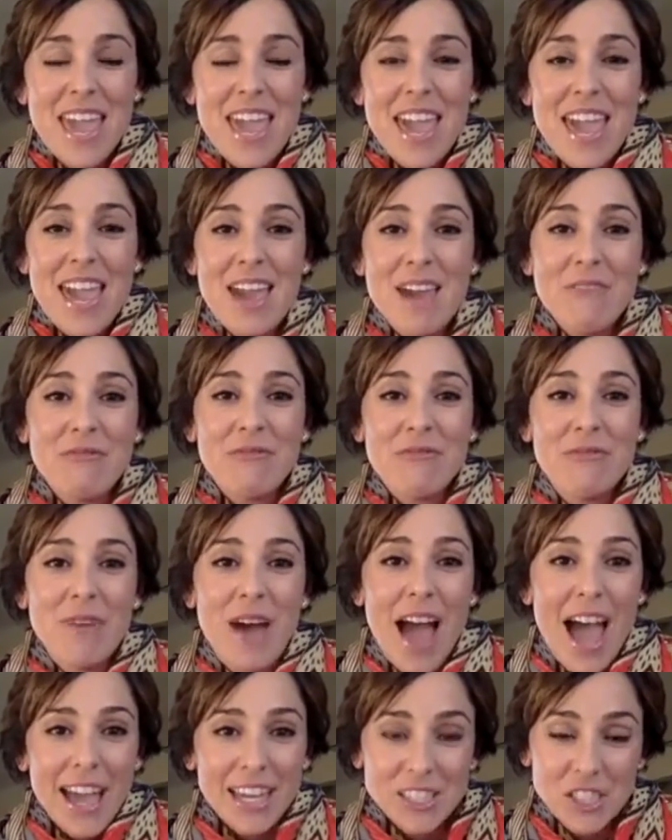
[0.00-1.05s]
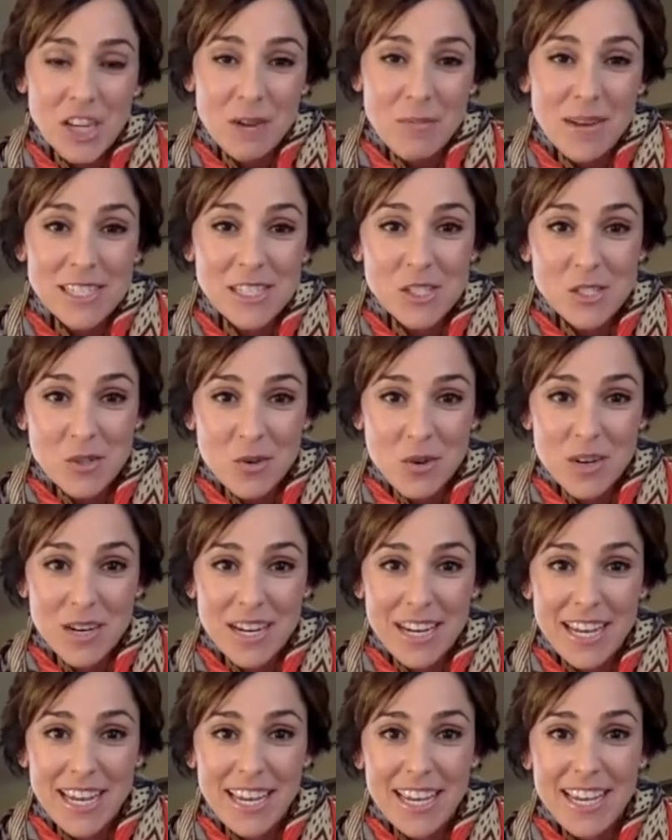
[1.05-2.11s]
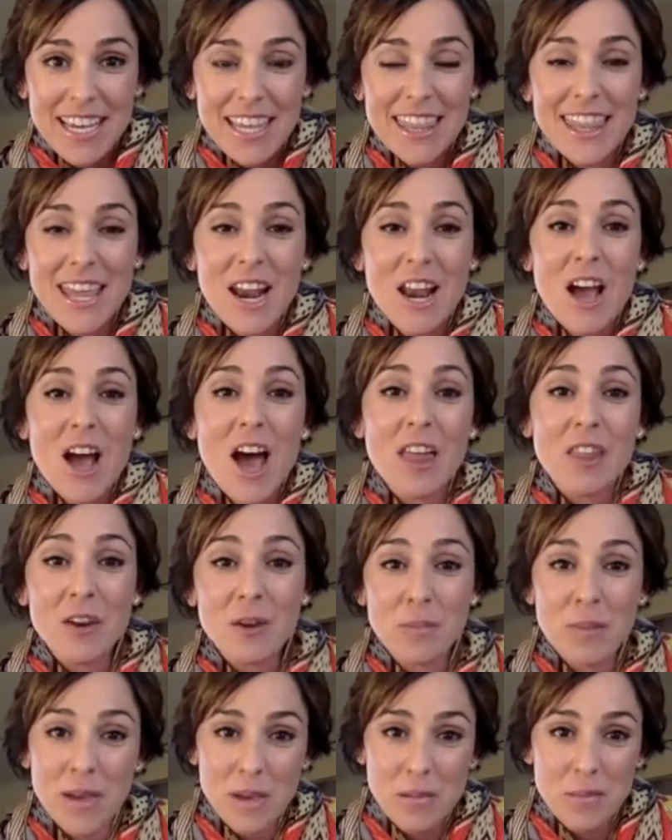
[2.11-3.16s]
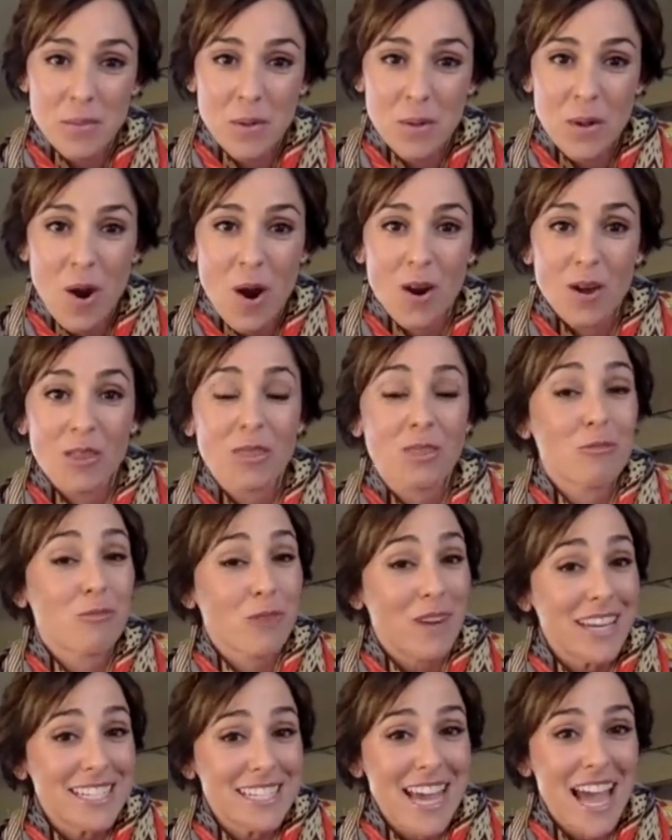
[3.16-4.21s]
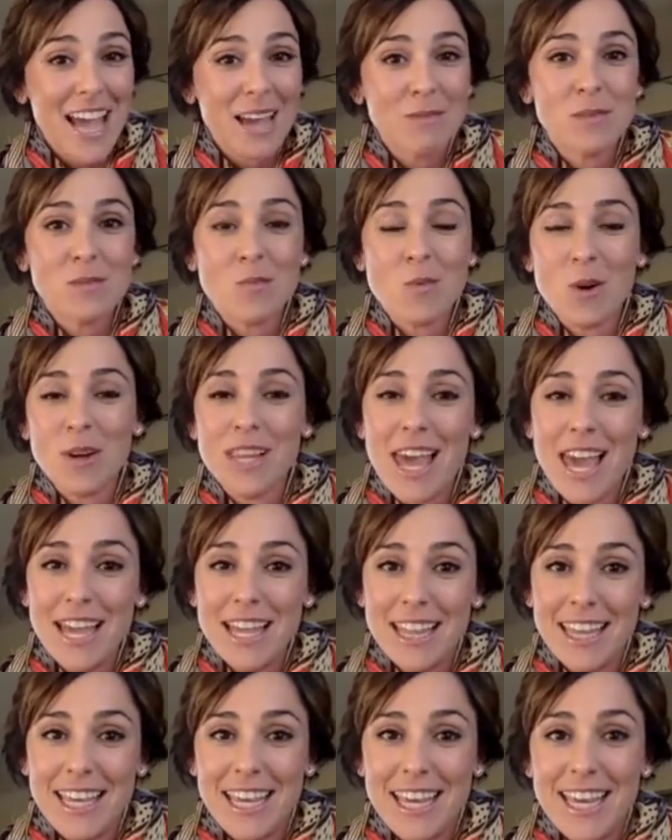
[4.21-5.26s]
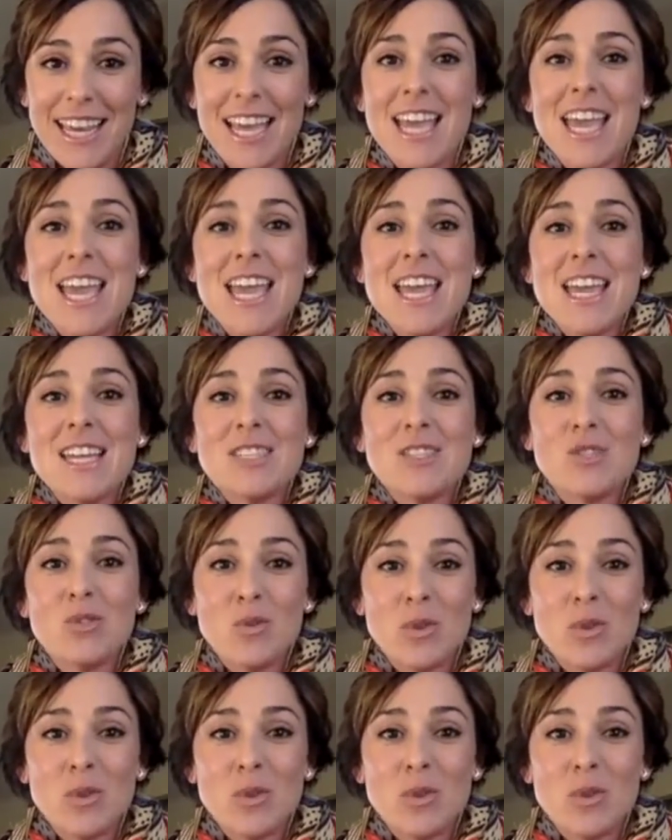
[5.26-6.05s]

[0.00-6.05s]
If I share my story, that other people are three times more likely to